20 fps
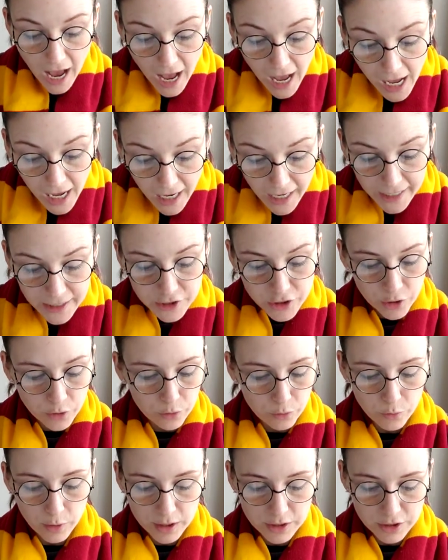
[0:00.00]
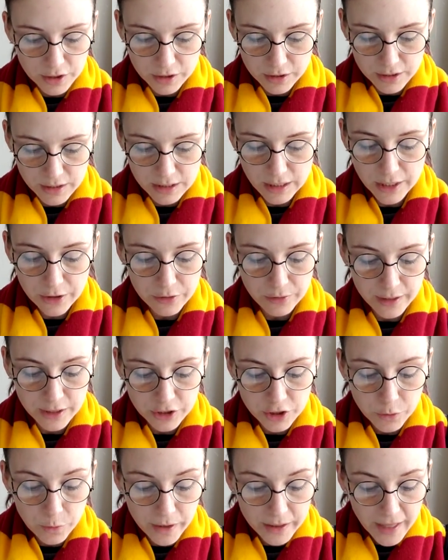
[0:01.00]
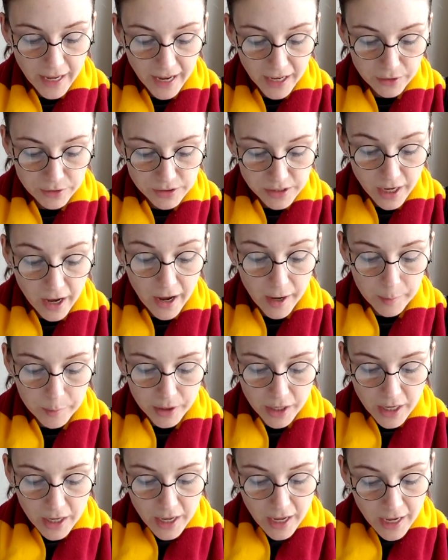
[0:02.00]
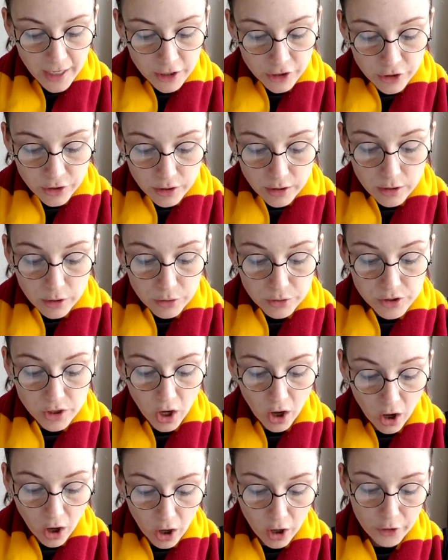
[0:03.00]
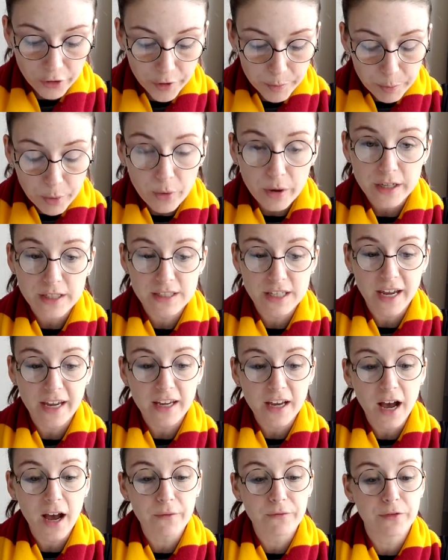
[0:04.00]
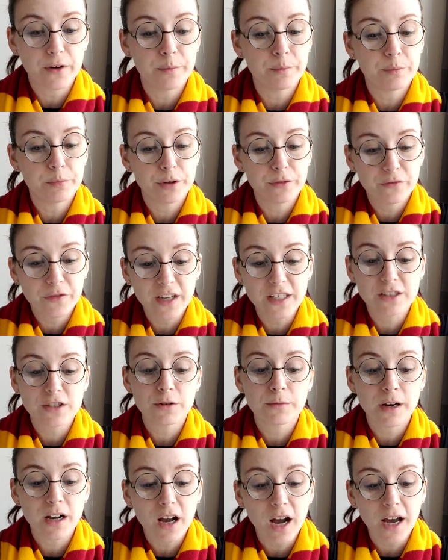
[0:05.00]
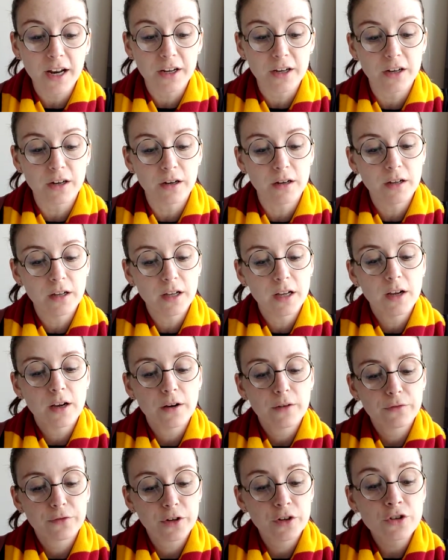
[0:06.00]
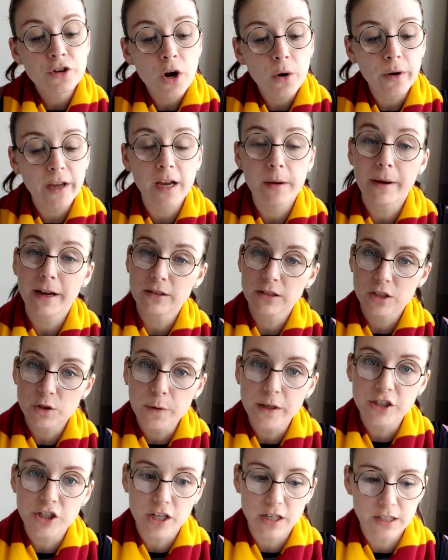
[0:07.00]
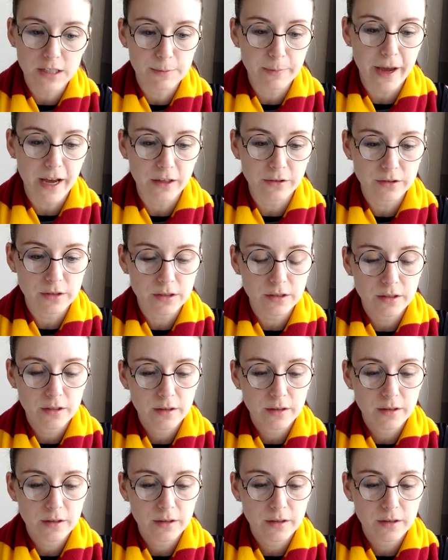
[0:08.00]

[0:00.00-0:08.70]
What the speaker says: I don't want Slytherin to win the House Cup, and you'll lose all the points I got from Professor McGonagall for knowing about switching spells.